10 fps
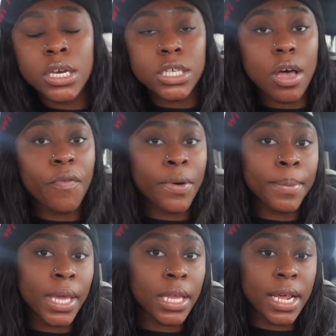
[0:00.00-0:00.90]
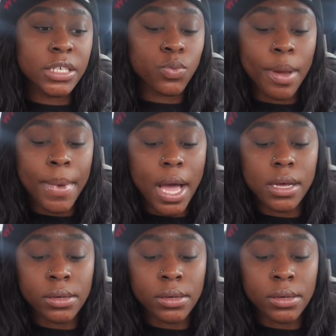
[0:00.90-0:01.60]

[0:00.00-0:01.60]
So for me, that's where my